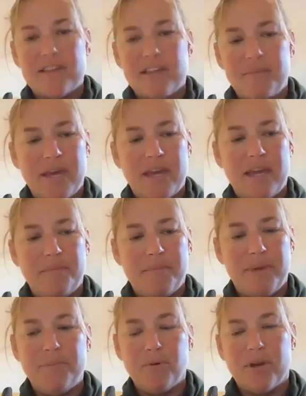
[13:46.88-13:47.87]
to be
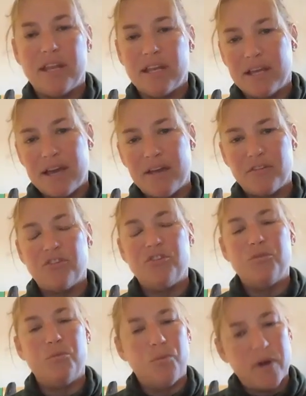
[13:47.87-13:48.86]
people getting together to
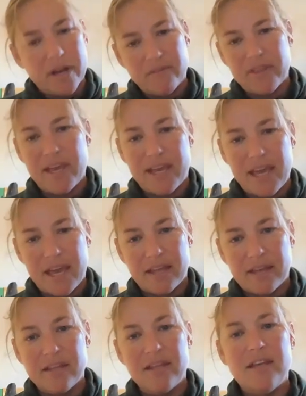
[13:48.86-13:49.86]
do whatever they
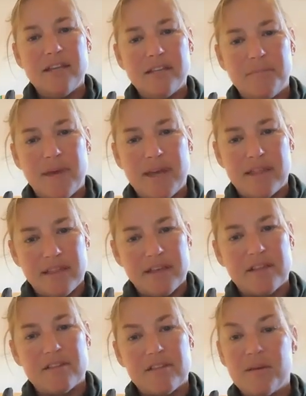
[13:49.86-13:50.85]
can to make
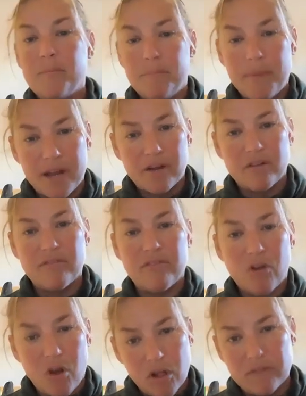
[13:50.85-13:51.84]
things better
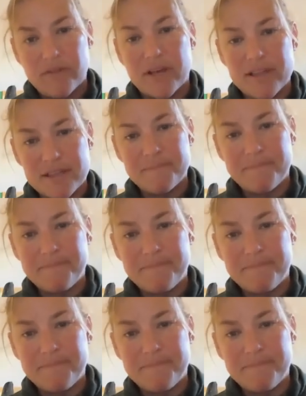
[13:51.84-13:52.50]
for all of us.